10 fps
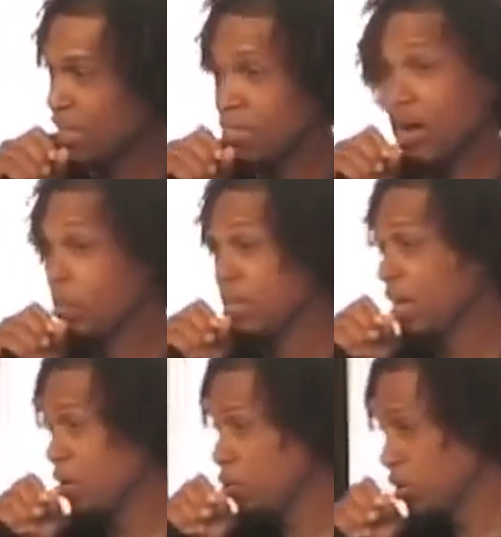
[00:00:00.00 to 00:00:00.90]
Y'all may
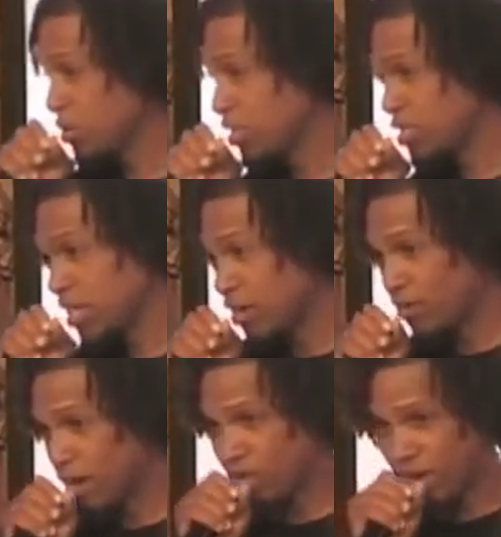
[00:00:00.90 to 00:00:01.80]
not know him because he's not
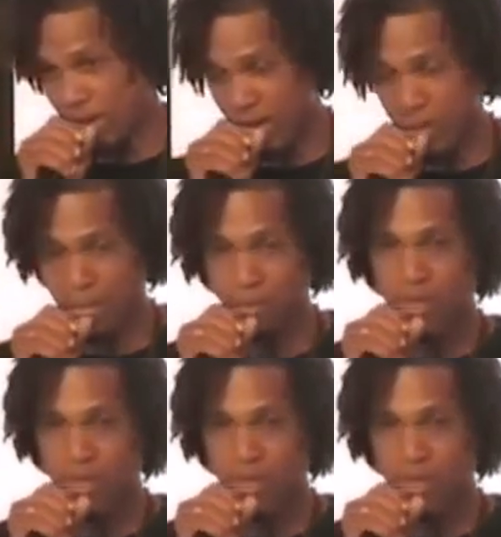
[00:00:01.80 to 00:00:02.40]
around right now.